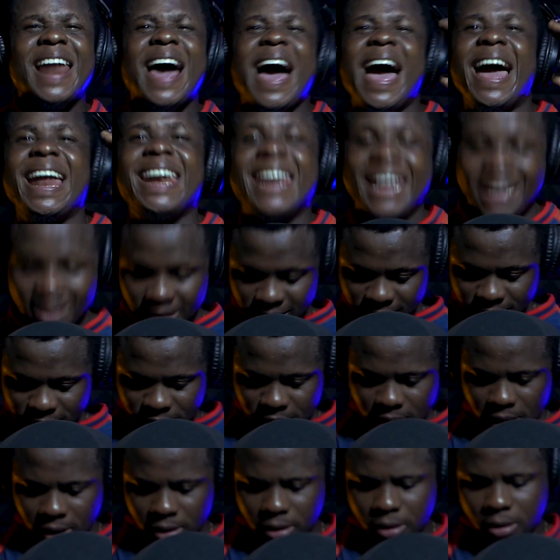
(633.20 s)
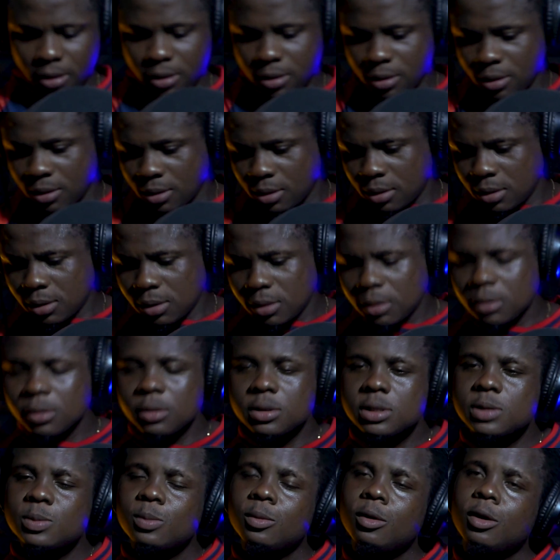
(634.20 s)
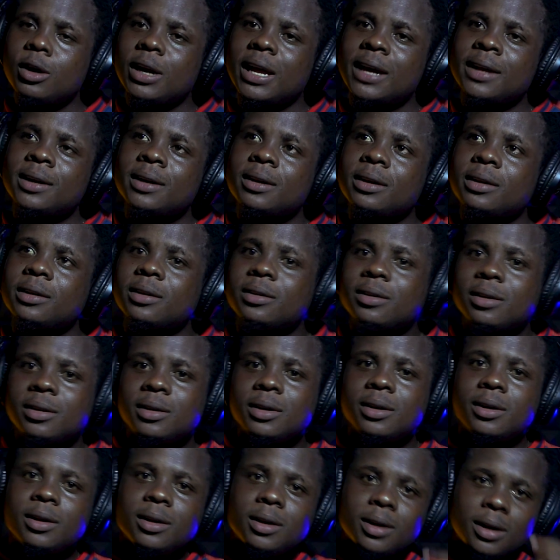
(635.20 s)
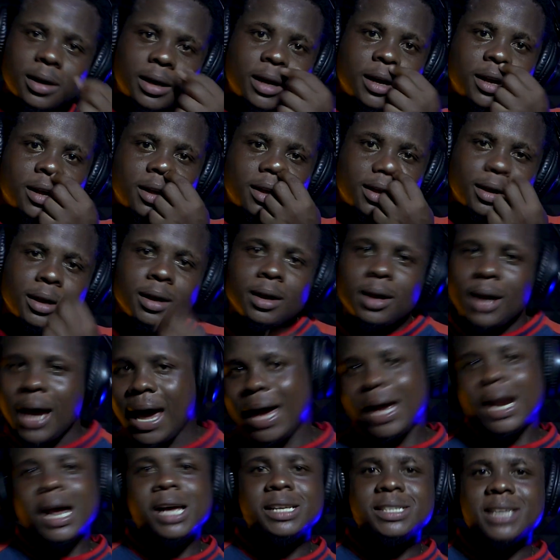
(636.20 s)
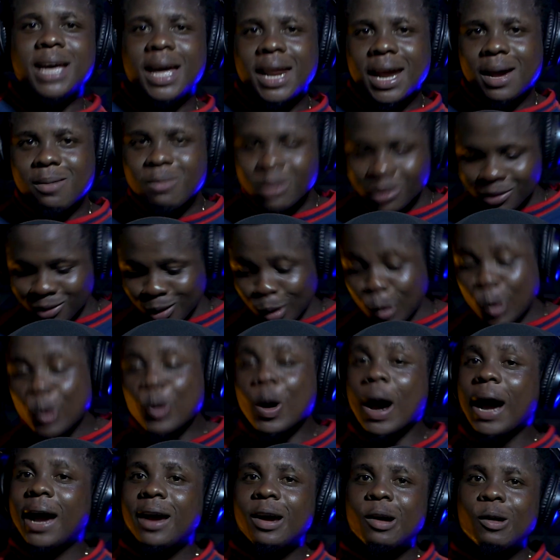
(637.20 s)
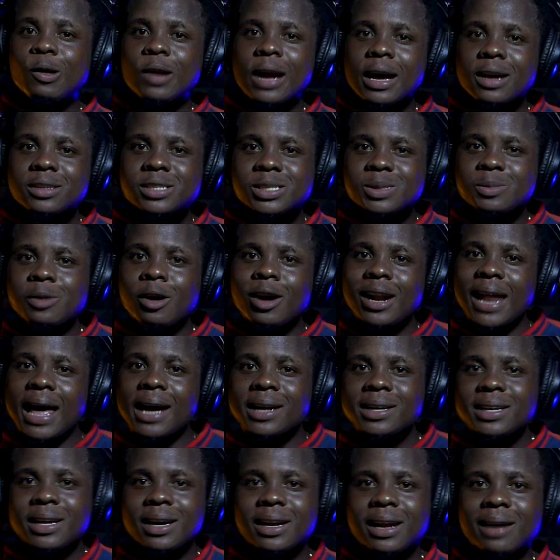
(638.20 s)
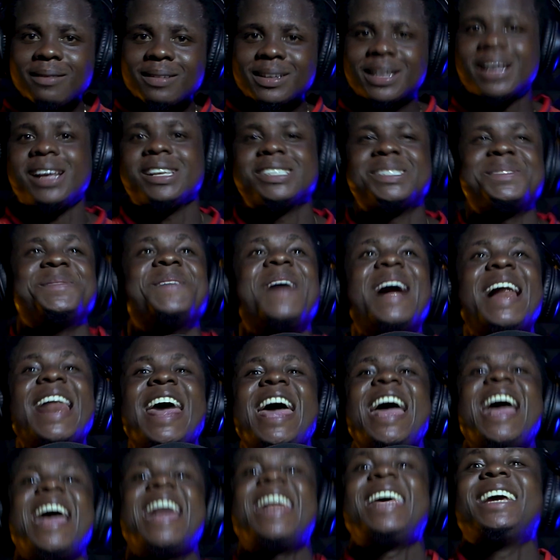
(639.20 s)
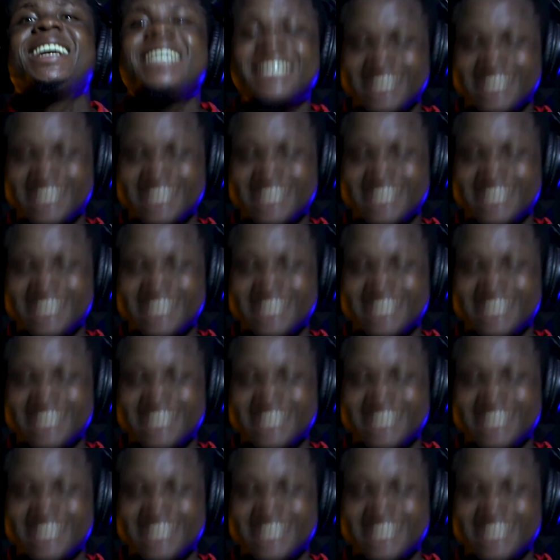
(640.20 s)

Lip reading: Small landing. Hey, it's small landing. Hey, hey, I said I want to come here now. Small landing. I'm coming. Small landing.